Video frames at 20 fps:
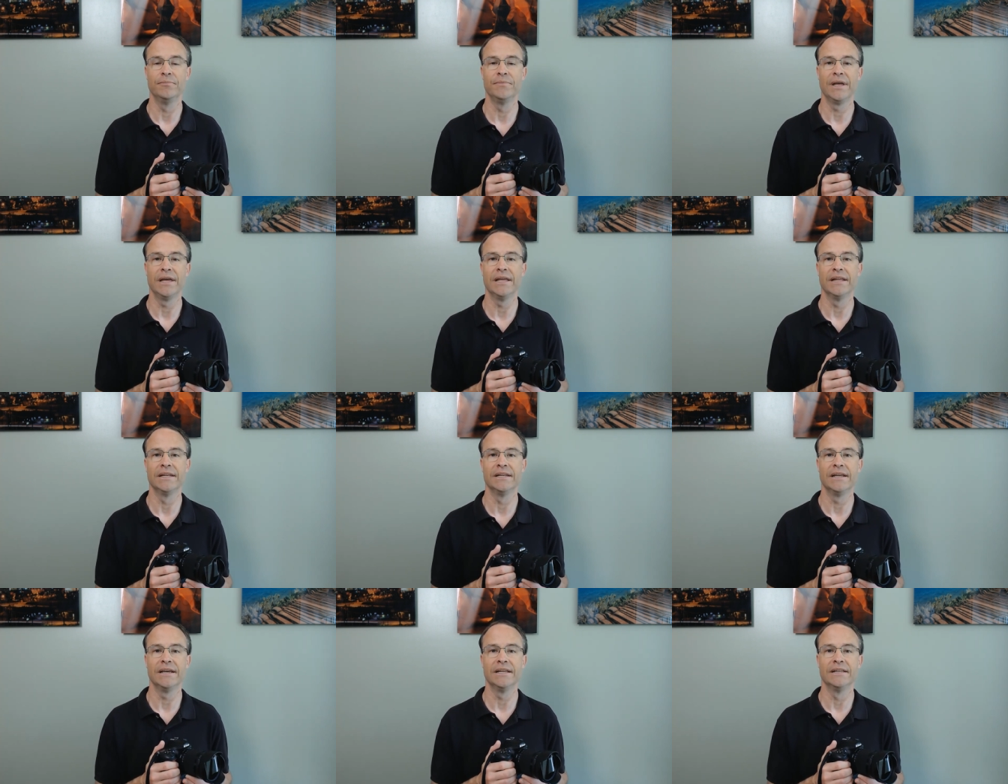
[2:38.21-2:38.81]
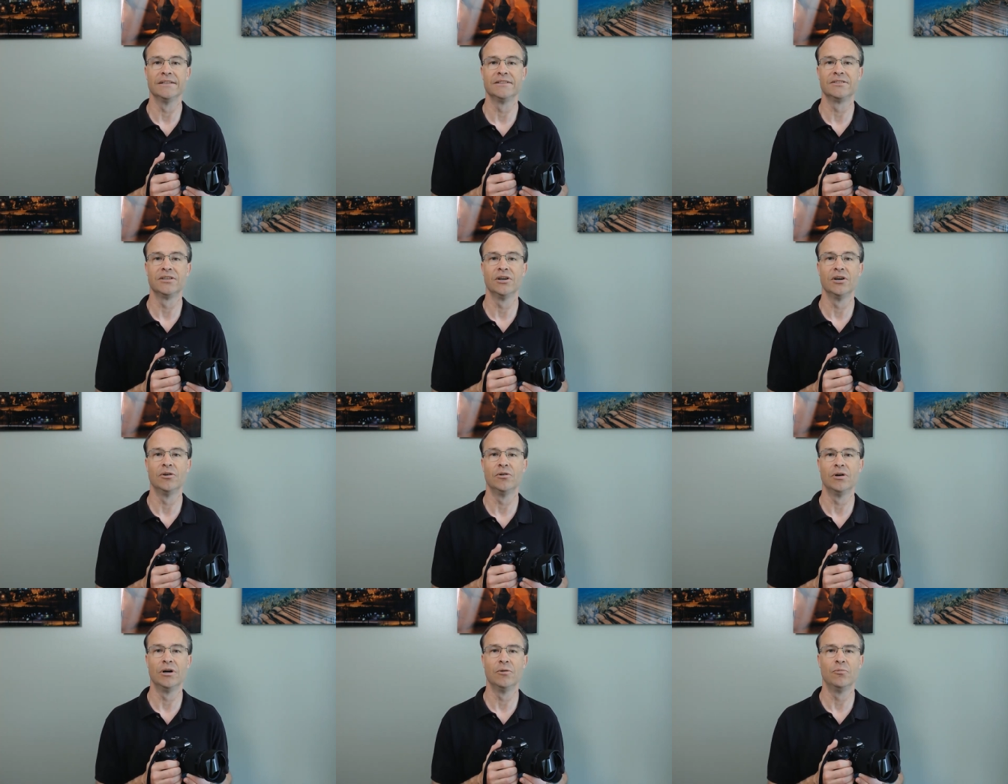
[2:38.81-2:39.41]
And, and
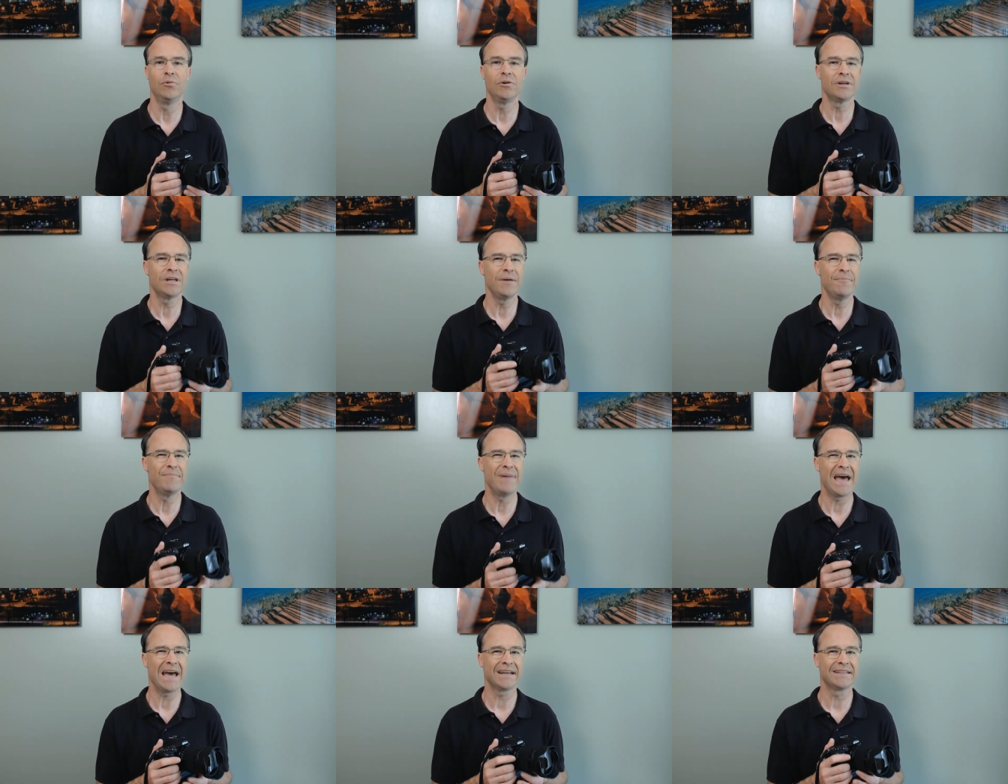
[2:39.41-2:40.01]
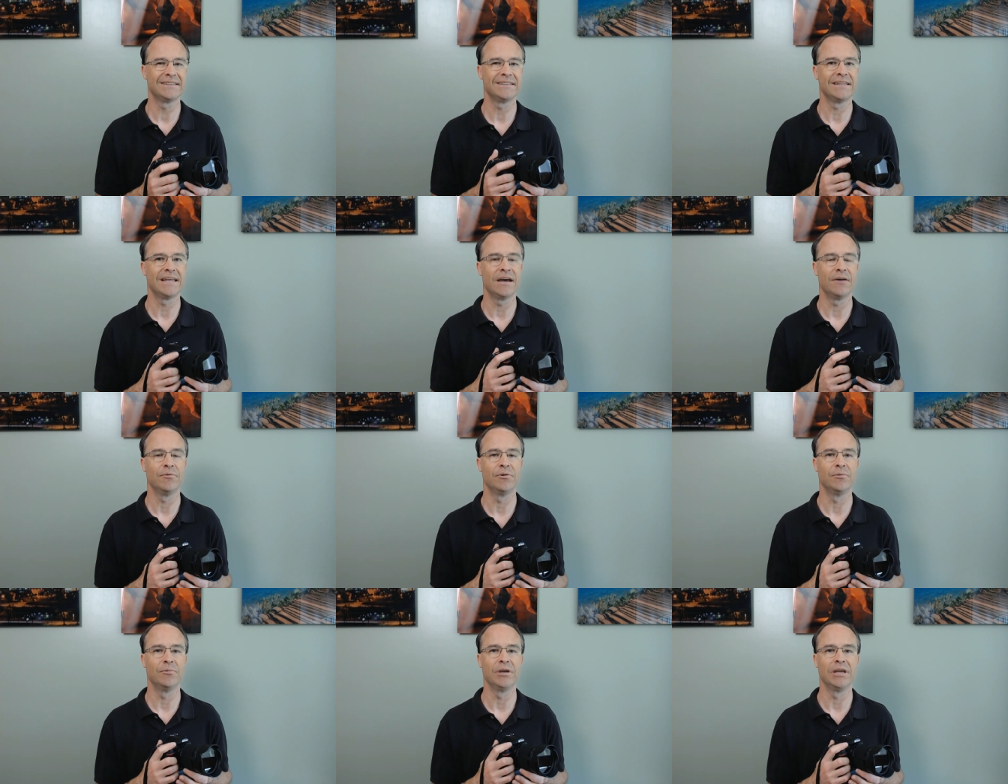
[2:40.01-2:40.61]
so uh, we'll come back to
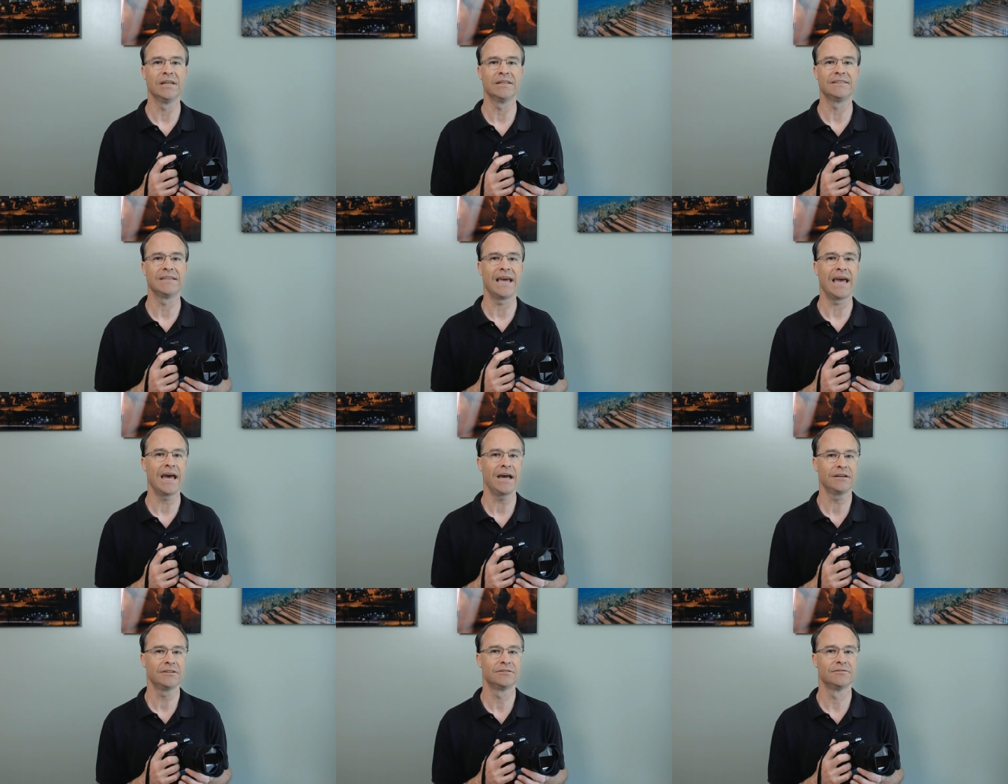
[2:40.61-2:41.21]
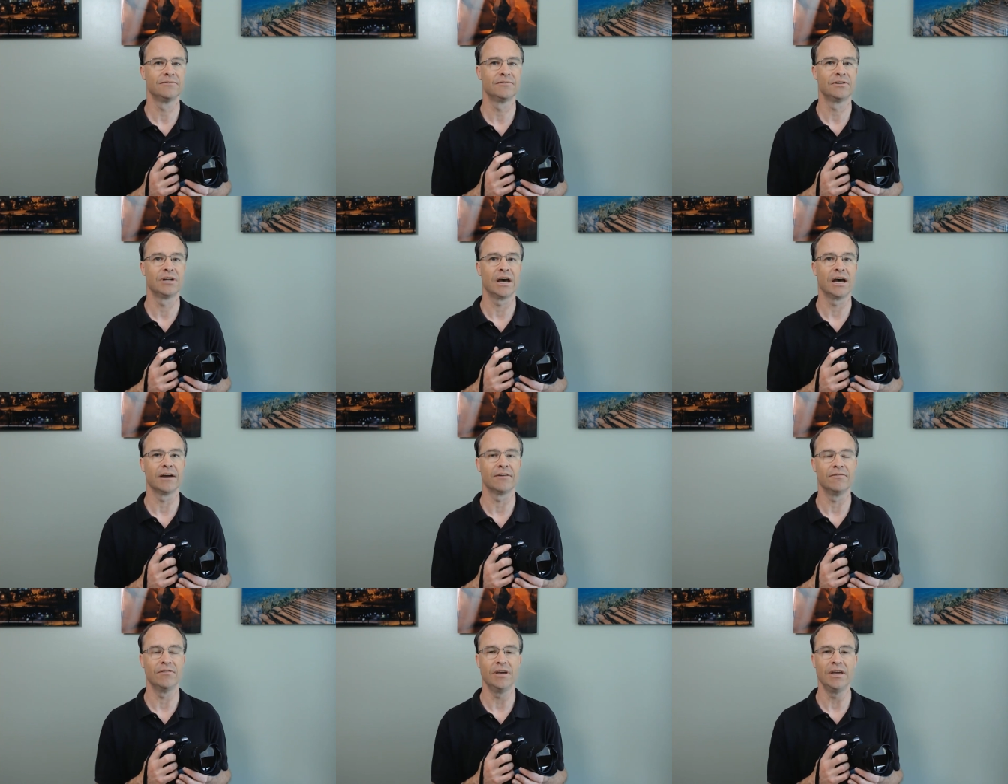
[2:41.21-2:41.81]
that when we get to action
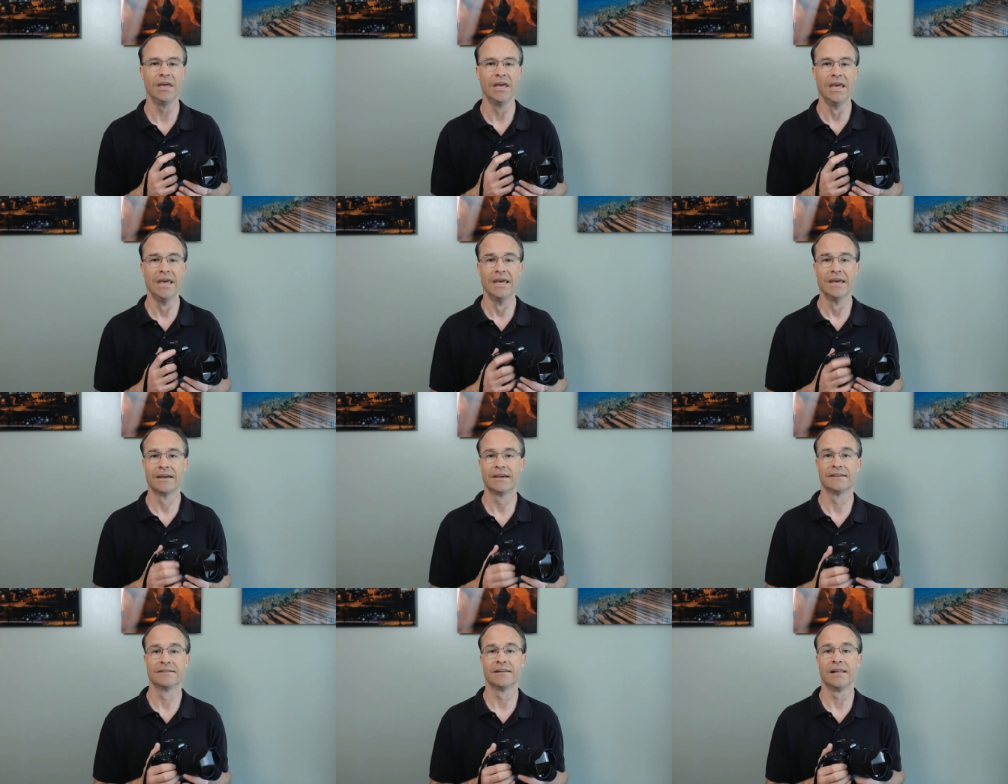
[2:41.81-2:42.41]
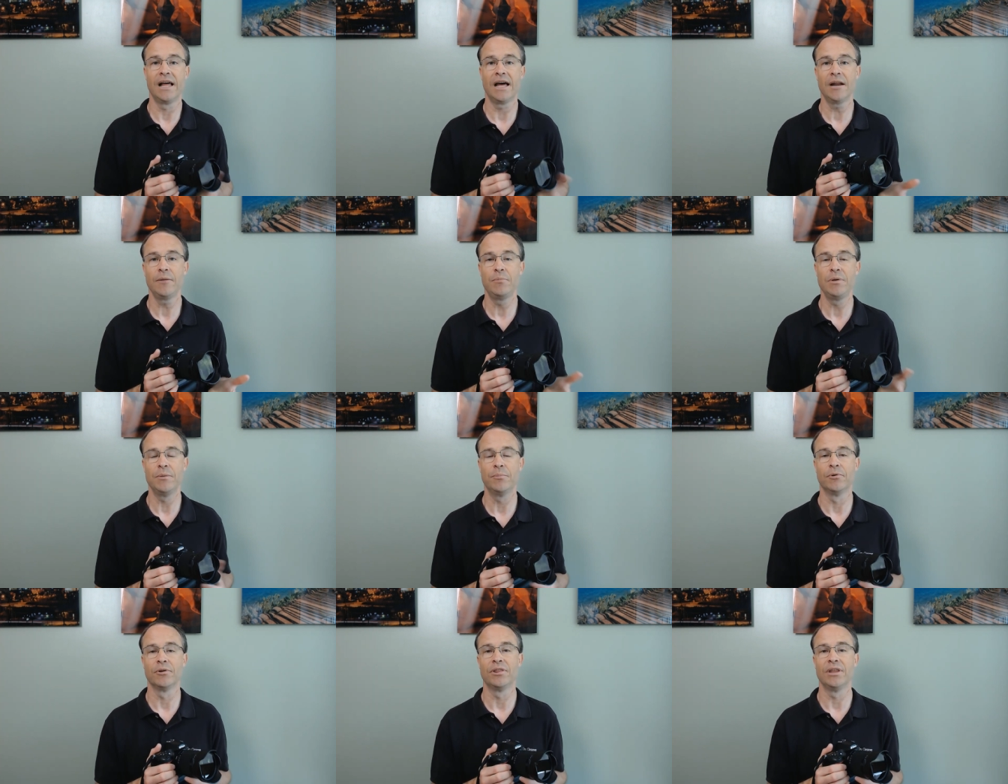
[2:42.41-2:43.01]
photography, because a lot of
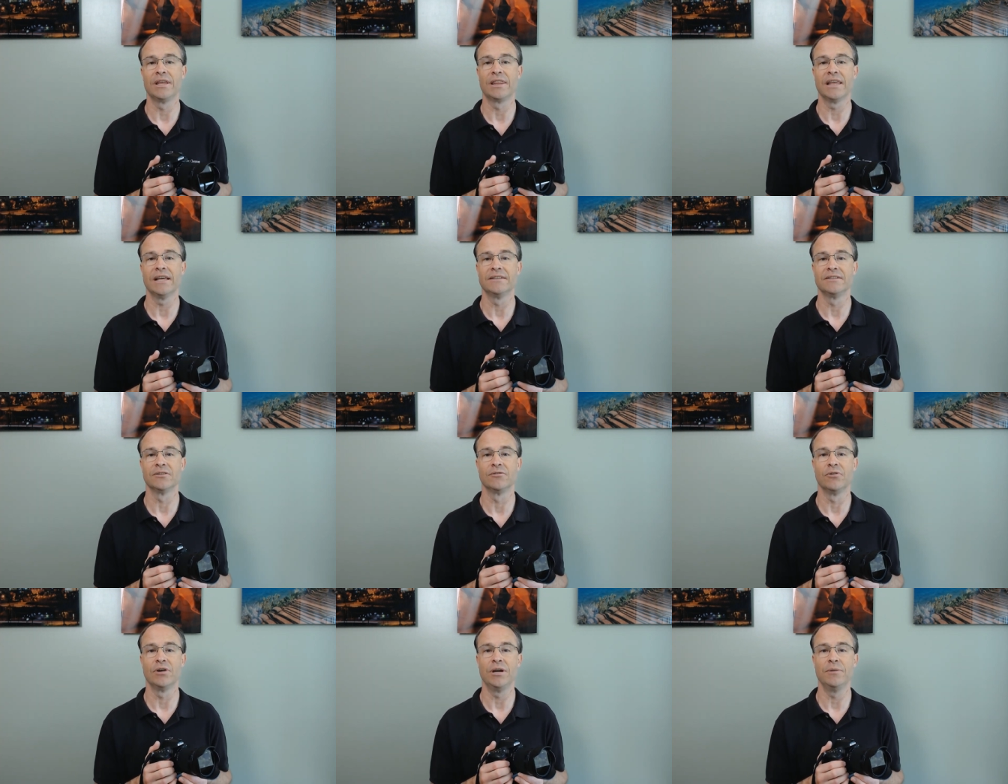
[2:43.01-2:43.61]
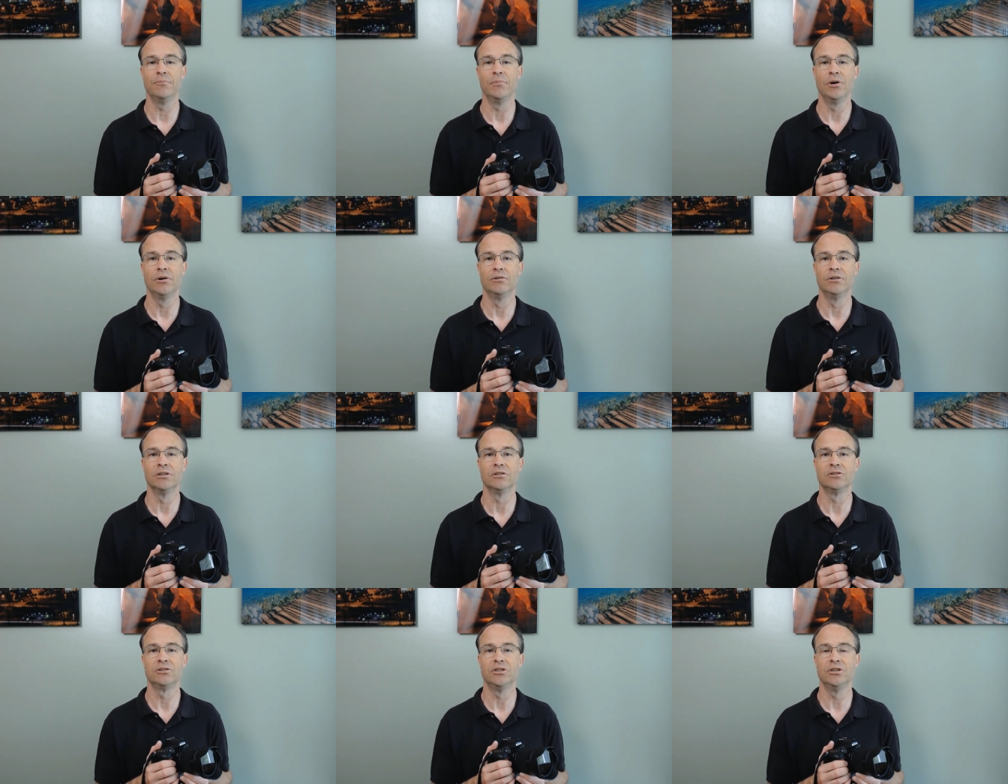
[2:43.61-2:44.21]
people think that's a great mode
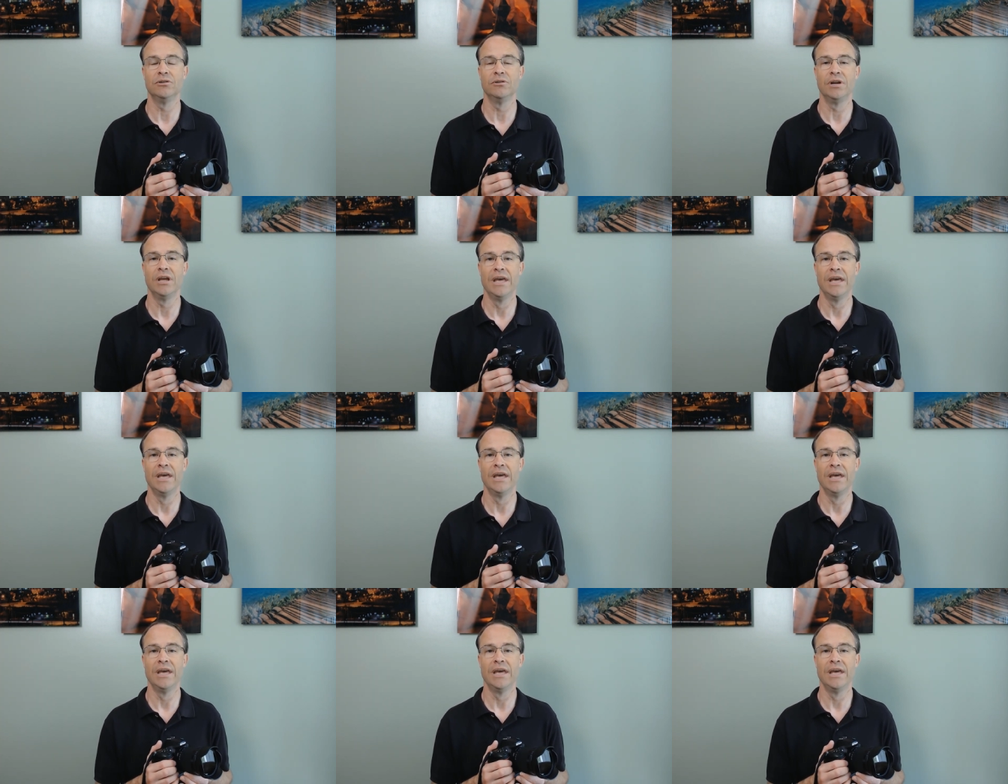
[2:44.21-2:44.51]
to shoot